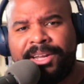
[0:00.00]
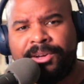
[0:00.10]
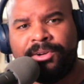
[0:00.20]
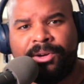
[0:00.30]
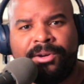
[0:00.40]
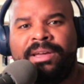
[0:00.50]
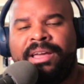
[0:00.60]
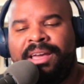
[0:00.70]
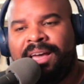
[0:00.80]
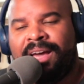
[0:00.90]
a year ago,
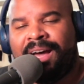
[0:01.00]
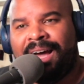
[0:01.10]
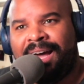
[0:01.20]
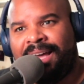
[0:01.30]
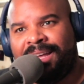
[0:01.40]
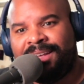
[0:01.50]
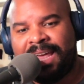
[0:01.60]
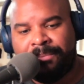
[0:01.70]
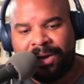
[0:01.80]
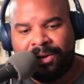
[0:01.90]
I
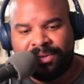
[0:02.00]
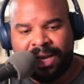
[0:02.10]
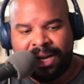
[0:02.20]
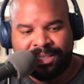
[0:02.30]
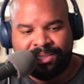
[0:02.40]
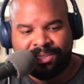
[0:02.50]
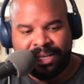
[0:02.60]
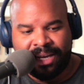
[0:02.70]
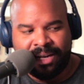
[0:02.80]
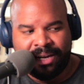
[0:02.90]
came out and I
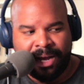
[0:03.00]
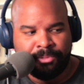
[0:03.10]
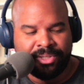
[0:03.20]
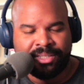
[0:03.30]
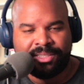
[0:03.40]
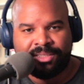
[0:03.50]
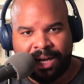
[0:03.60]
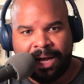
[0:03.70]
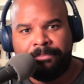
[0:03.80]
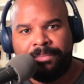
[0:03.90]
said I was going to
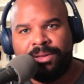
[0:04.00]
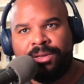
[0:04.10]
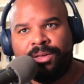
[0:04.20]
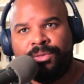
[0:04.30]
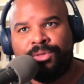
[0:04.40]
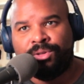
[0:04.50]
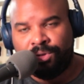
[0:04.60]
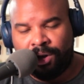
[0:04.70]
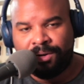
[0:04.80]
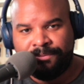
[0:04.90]
stop the
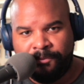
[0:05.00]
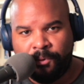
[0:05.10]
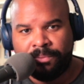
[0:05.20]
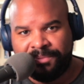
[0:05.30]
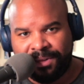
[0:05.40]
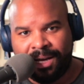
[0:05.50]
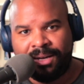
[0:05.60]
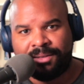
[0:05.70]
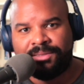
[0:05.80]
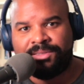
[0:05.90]
long-form
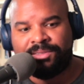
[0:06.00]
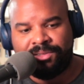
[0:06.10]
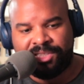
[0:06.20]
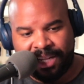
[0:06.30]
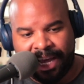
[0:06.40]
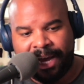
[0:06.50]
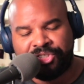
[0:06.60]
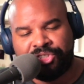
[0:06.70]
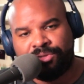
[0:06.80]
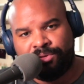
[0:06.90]

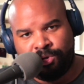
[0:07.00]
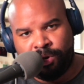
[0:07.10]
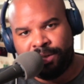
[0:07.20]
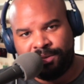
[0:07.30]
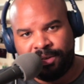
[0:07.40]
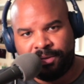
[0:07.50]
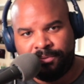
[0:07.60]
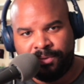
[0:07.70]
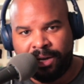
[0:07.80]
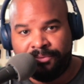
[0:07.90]
vlogs / toy hunting
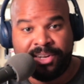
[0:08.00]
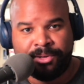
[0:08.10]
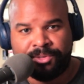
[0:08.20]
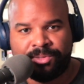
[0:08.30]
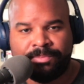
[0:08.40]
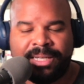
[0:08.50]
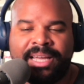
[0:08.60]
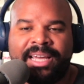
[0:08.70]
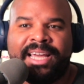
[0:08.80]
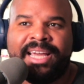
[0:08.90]
videos.
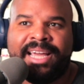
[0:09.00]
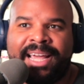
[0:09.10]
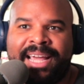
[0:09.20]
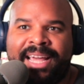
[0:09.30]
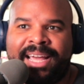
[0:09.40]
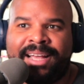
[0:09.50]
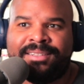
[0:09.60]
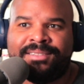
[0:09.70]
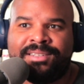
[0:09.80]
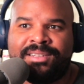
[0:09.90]

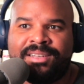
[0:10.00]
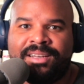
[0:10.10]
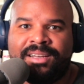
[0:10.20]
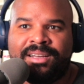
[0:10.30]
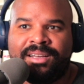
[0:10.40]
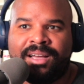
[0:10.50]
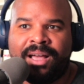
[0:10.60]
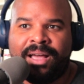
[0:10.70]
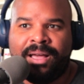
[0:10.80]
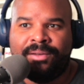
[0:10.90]
And
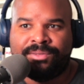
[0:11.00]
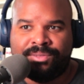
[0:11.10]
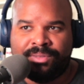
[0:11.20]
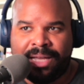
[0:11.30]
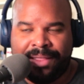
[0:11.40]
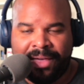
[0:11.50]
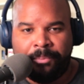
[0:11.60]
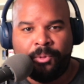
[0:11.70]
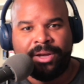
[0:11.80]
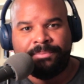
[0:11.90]
at
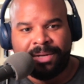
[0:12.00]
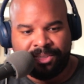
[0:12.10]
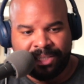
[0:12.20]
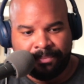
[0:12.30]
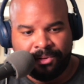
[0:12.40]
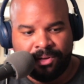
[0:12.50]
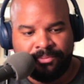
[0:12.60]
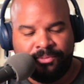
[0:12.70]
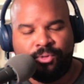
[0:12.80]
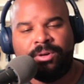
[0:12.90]
that point, I stopped the
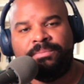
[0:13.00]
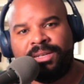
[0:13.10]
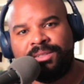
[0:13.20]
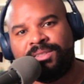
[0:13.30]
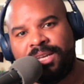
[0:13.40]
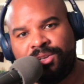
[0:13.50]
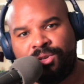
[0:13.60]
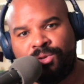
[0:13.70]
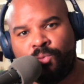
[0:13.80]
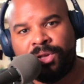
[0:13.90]
long-form,
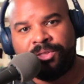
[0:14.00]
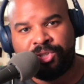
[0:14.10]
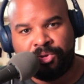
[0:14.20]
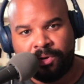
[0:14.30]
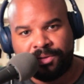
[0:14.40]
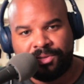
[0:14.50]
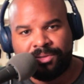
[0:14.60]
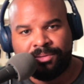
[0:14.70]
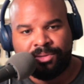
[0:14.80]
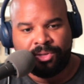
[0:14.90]
continued with the
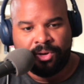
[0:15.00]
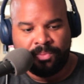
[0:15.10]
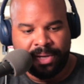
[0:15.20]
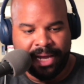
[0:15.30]
shorts. So we